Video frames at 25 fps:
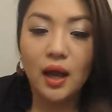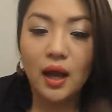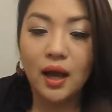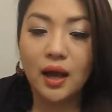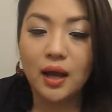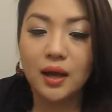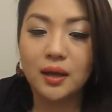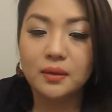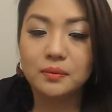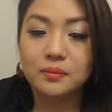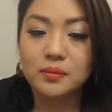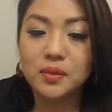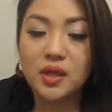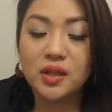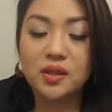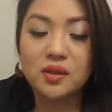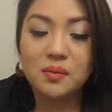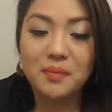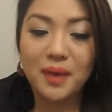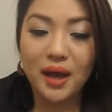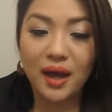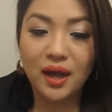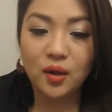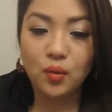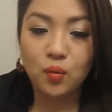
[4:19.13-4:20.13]
Um, and the
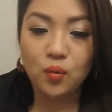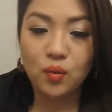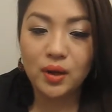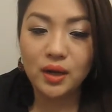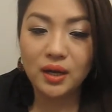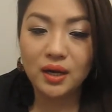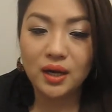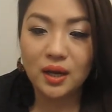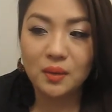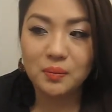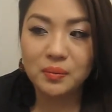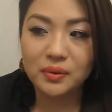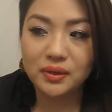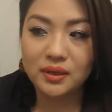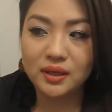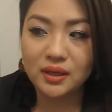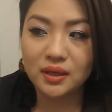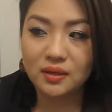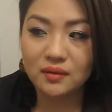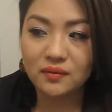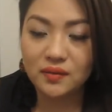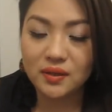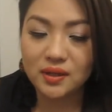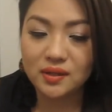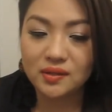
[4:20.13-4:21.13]
MAC one, I
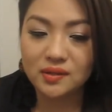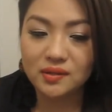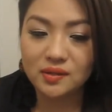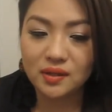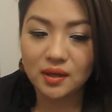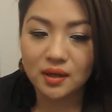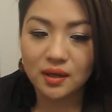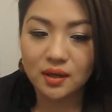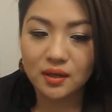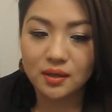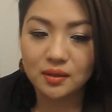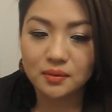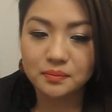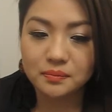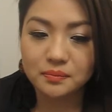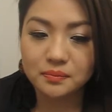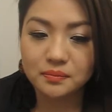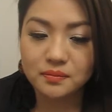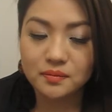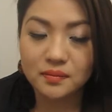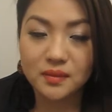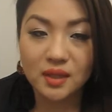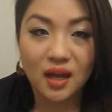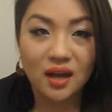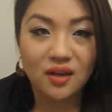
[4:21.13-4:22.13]
believe it's um,
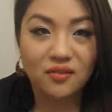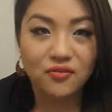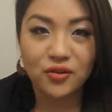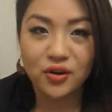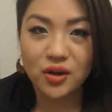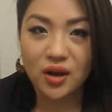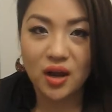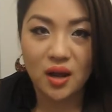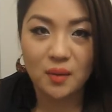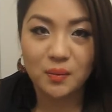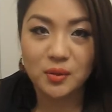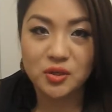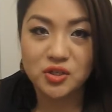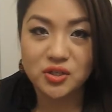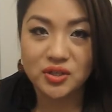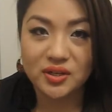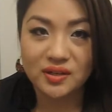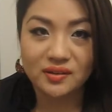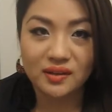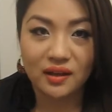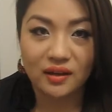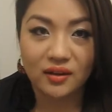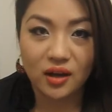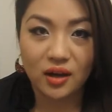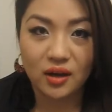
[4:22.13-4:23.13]
I forgot how much it
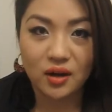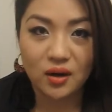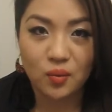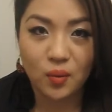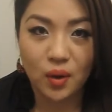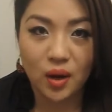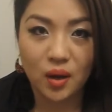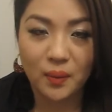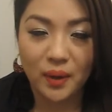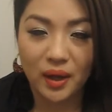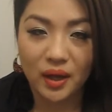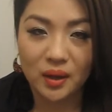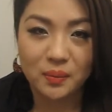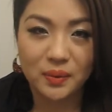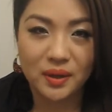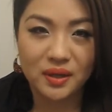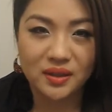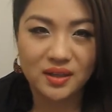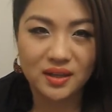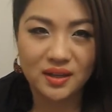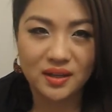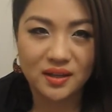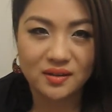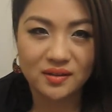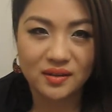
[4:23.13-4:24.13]
is. I got it a while back, but I
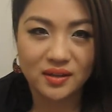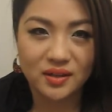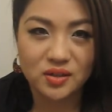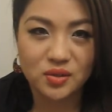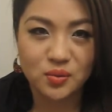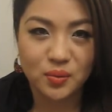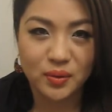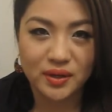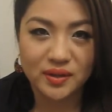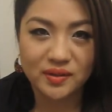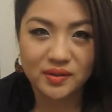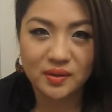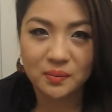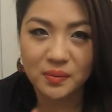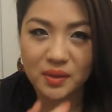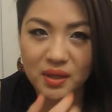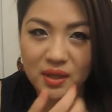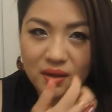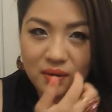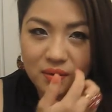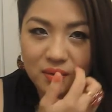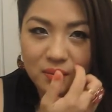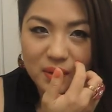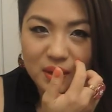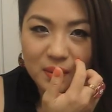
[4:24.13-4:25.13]
think it's like 20
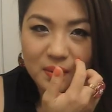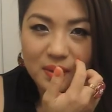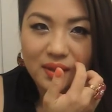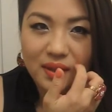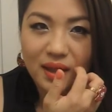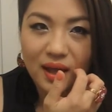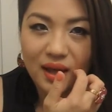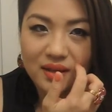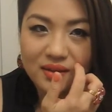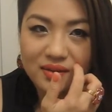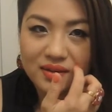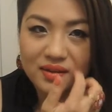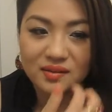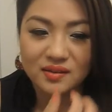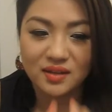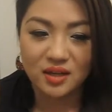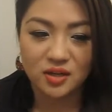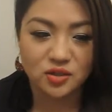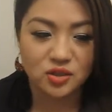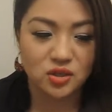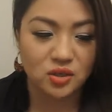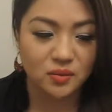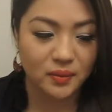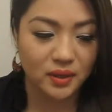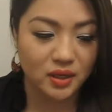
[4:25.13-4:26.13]
something or maybe less. It's
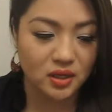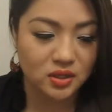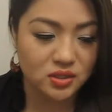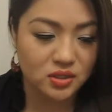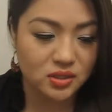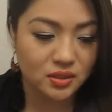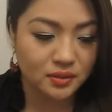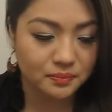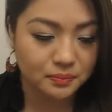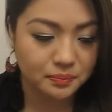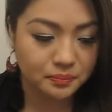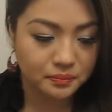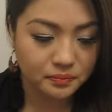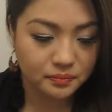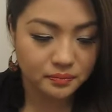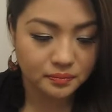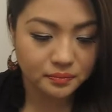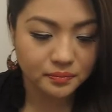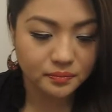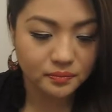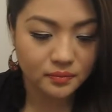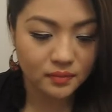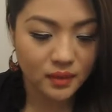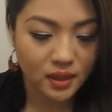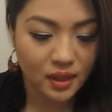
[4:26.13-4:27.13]
not too much.
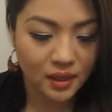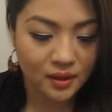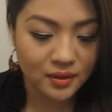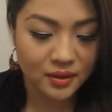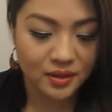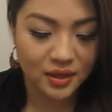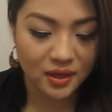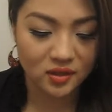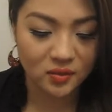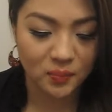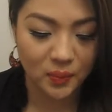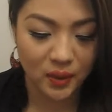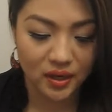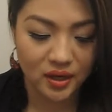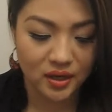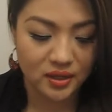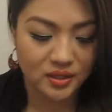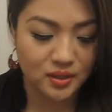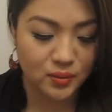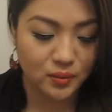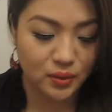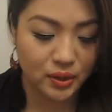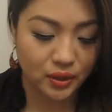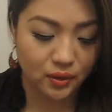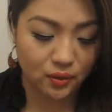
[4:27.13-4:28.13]
The next
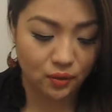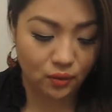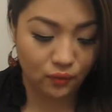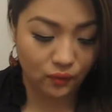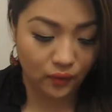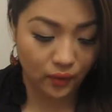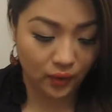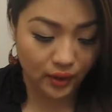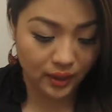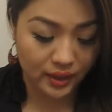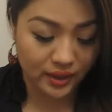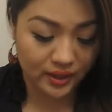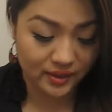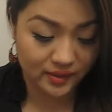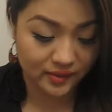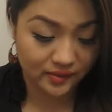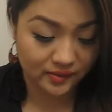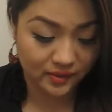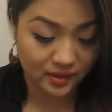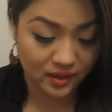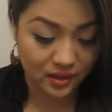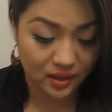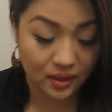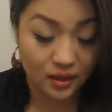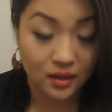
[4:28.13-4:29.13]
product I want to go over is
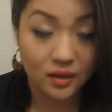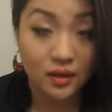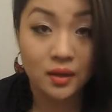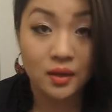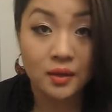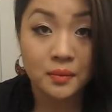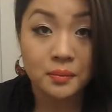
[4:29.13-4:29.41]
the